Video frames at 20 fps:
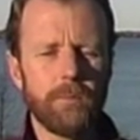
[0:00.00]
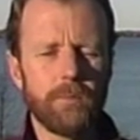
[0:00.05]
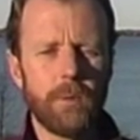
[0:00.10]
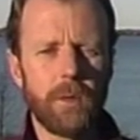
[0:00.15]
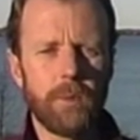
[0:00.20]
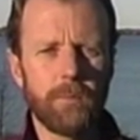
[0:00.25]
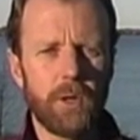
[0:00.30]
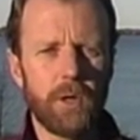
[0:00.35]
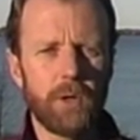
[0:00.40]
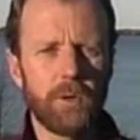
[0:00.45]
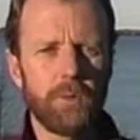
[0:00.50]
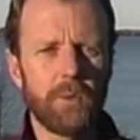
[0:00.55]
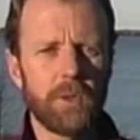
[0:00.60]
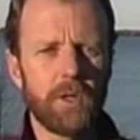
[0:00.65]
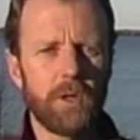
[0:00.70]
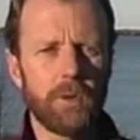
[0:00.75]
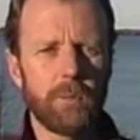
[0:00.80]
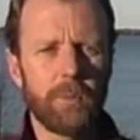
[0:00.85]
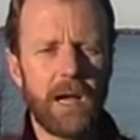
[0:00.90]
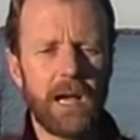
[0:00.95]
a mode where
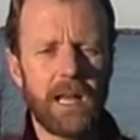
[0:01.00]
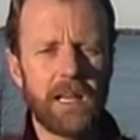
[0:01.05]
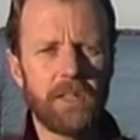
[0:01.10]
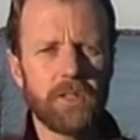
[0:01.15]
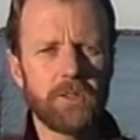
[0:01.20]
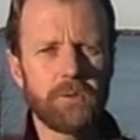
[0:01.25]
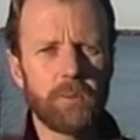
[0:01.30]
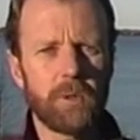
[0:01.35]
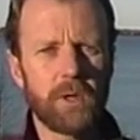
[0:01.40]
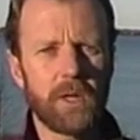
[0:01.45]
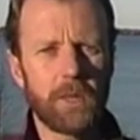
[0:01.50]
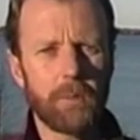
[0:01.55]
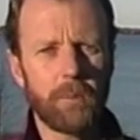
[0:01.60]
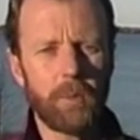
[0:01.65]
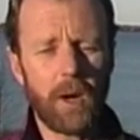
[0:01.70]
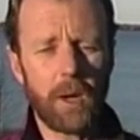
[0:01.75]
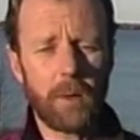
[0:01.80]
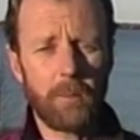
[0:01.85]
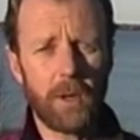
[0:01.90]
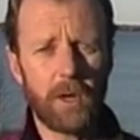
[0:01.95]
your body is burning
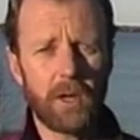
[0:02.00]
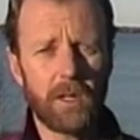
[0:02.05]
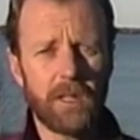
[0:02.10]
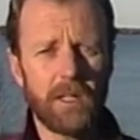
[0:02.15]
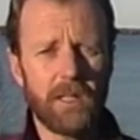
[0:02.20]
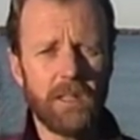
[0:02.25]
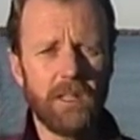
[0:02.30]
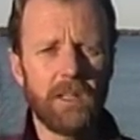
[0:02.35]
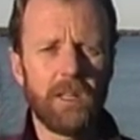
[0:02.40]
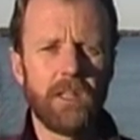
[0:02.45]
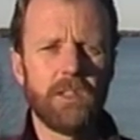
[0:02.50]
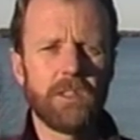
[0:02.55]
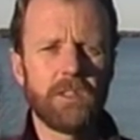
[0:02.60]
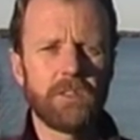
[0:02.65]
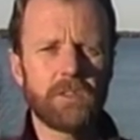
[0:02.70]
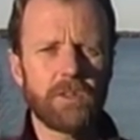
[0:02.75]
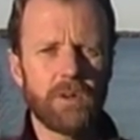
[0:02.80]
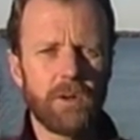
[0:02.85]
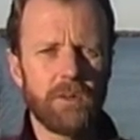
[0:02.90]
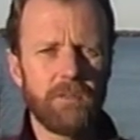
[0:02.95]
primarily
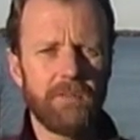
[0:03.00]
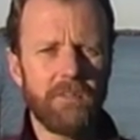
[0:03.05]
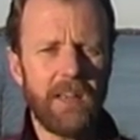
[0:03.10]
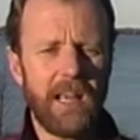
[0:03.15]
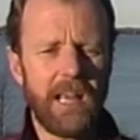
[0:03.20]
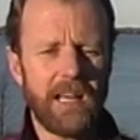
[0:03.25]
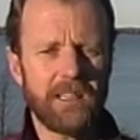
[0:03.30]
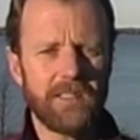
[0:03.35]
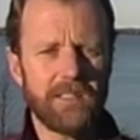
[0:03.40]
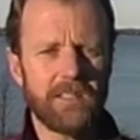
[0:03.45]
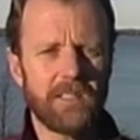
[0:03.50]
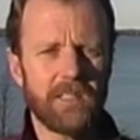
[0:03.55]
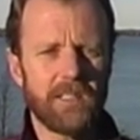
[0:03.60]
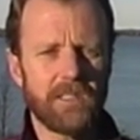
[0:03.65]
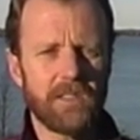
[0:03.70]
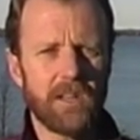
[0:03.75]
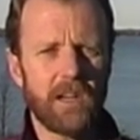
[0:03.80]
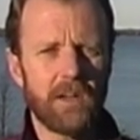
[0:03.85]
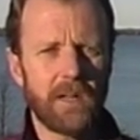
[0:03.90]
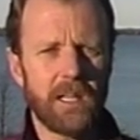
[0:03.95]
stored fats.
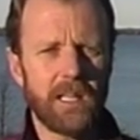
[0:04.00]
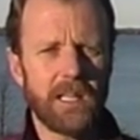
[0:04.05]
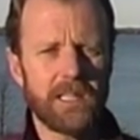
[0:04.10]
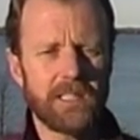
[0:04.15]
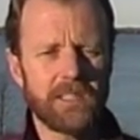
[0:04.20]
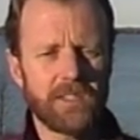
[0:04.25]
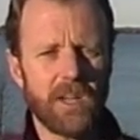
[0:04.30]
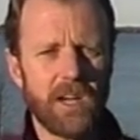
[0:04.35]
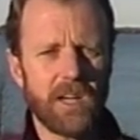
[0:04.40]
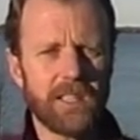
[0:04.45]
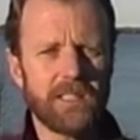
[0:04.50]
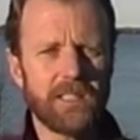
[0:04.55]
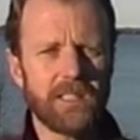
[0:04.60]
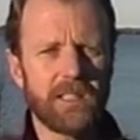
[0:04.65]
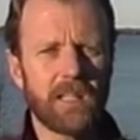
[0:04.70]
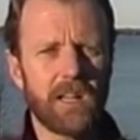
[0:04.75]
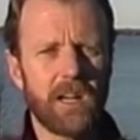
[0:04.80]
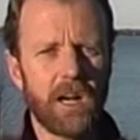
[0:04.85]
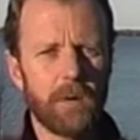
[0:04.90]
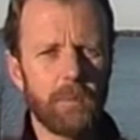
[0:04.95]
It's already exhausted
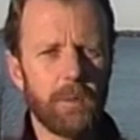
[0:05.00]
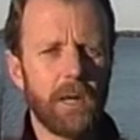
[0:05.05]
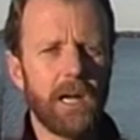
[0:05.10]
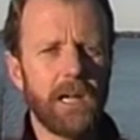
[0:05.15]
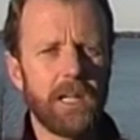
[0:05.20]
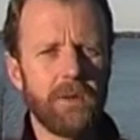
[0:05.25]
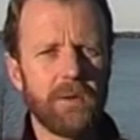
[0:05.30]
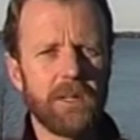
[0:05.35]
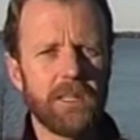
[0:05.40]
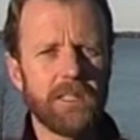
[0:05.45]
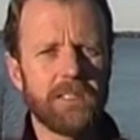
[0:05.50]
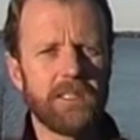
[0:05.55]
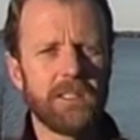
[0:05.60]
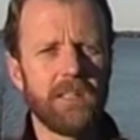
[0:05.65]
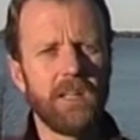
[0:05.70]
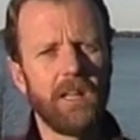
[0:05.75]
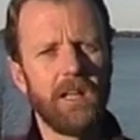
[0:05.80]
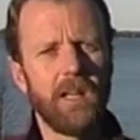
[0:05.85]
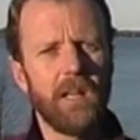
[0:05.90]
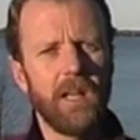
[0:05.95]
the carbohydrates,
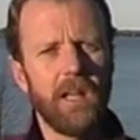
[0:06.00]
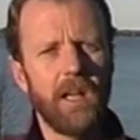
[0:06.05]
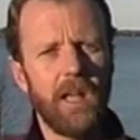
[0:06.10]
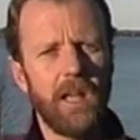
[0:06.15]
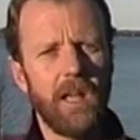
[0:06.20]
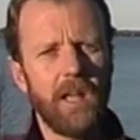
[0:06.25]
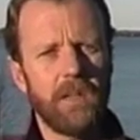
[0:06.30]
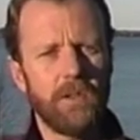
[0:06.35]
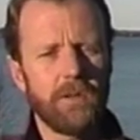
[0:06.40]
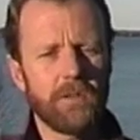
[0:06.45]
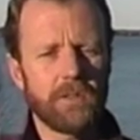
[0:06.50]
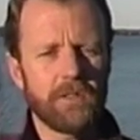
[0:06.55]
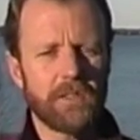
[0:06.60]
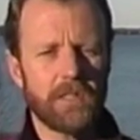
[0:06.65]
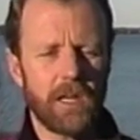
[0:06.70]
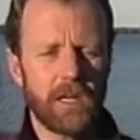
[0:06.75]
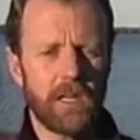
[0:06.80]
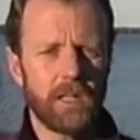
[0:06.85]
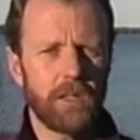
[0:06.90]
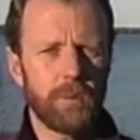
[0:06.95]
and you're
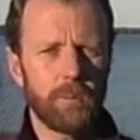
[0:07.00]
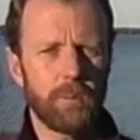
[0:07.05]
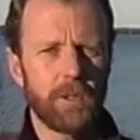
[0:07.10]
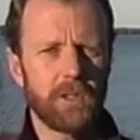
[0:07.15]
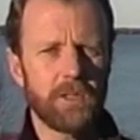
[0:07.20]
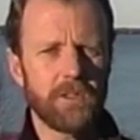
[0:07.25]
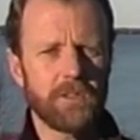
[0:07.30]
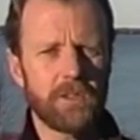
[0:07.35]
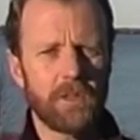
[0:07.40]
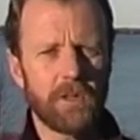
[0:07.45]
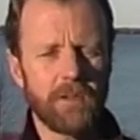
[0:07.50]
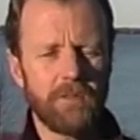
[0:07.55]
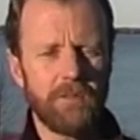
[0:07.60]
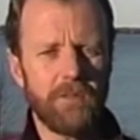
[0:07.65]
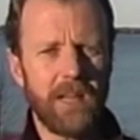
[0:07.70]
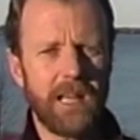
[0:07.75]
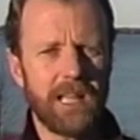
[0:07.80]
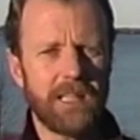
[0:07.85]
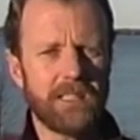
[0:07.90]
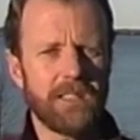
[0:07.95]
starting to burn stored
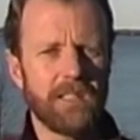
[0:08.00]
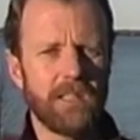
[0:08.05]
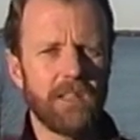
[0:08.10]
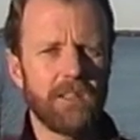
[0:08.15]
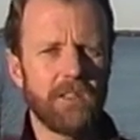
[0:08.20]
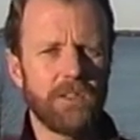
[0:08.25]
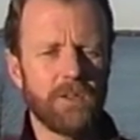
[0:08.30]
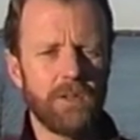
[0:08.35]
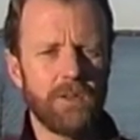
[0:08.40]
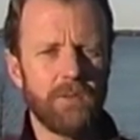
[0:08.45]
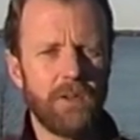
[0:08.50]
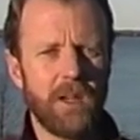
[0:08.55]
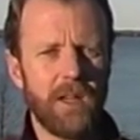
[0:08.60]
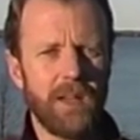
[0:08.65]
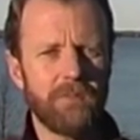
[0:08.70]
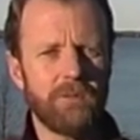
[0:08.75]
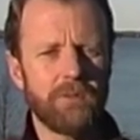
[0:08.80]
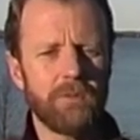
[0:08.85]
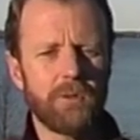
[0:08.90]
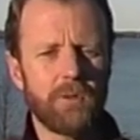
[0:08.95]
fats. So if you
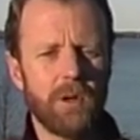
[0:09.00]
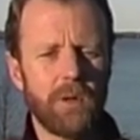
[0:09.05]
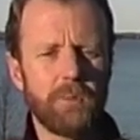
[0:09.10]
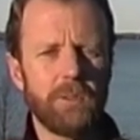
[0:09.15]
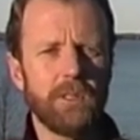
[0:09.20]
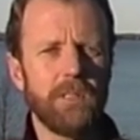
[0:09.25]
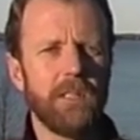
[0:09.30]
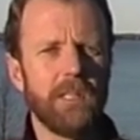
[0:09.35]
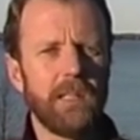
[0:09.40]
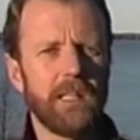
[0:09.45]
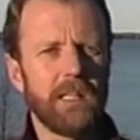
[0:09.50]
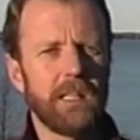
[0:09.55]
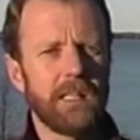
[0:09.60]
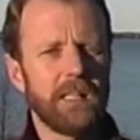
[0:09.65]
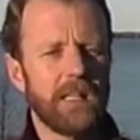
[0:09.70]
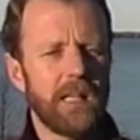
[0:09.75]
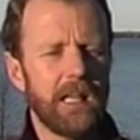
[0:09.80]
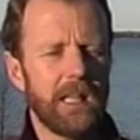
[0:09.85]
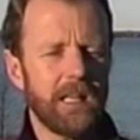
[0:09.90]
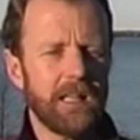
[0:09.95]
have trouble
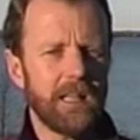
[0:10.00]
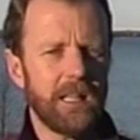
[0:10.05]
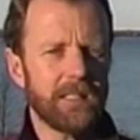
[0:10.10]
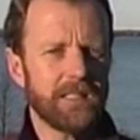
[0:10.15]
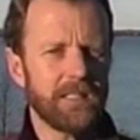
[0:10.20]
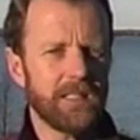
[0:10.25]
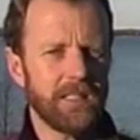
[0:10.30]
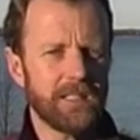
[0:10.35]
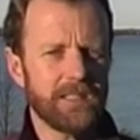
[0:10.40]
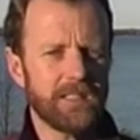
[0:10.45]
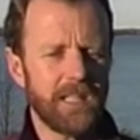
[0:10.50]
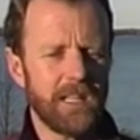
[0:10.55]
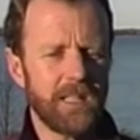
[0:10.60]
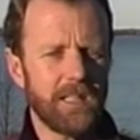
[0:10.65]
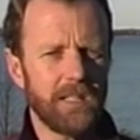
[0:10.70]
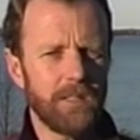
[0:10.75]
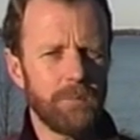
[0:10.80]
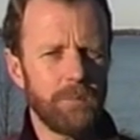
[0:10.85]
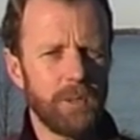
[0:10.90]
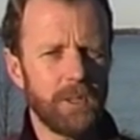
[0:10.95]
getting that
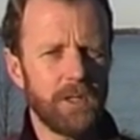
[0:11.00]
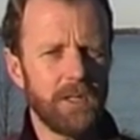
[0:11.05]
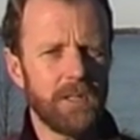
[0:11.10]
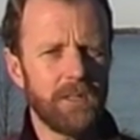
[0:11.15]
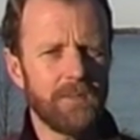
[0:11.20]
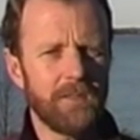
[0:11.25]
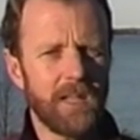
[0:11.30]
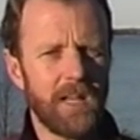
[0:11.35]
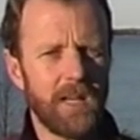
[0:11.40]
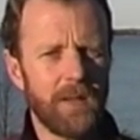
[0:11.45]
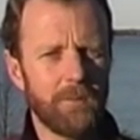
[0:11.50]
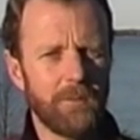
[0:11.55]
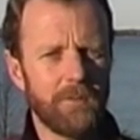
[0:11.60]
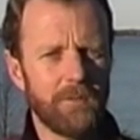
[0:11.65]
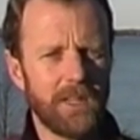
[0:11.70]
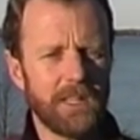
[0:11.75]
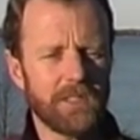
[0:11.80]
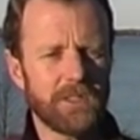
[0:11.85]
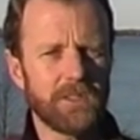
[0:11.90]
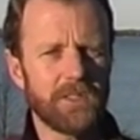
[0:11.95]
extended period of time of
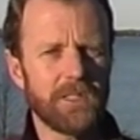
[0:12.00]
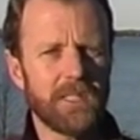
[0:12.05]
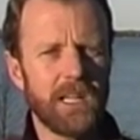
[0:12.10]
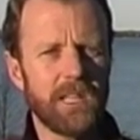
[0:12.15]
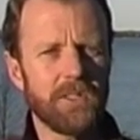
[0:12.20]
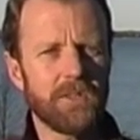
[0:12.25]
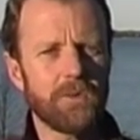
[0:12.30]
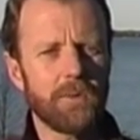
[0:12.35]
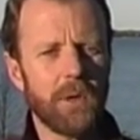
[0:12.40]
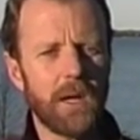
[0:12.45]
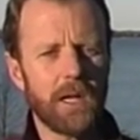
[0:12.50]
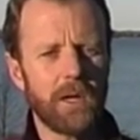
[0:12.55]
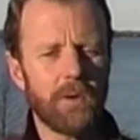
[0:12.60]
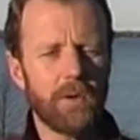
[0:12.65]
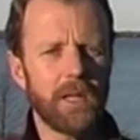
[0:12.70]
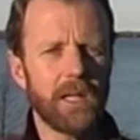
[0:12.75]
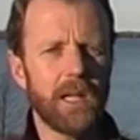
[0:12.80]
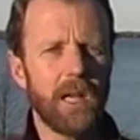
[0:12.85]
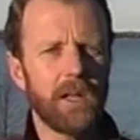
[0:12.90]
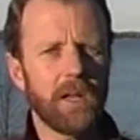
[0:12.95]
exercise, try
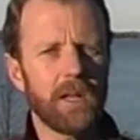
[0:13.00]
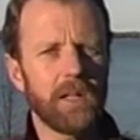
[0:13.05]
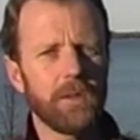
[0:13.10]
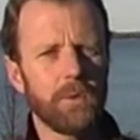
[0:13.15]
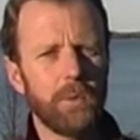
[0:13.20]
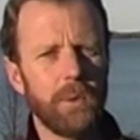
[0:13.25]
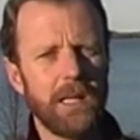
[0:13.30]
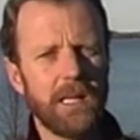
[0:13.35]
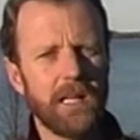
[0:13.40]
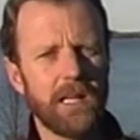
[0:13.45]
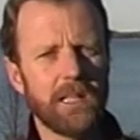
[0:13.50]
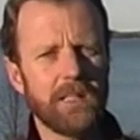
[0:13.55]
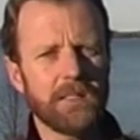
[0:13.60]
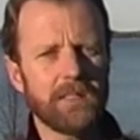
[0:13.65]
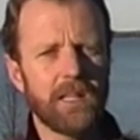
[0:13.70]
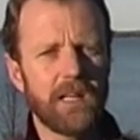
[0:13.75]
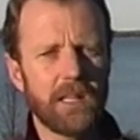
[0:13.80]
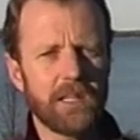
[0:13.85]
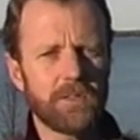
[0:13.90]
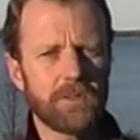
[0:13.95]
going out on the weekends
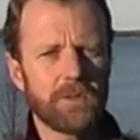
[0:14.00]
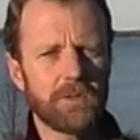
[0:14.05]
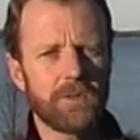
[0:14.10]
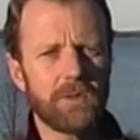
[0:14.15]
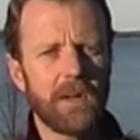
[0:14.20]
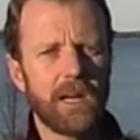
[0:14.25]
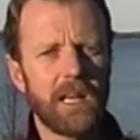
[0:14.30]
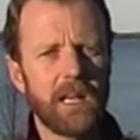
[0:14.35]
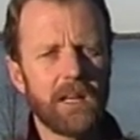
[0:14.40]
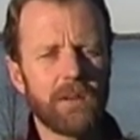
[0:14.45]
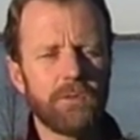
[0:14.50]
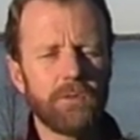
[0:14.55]
and exerstriding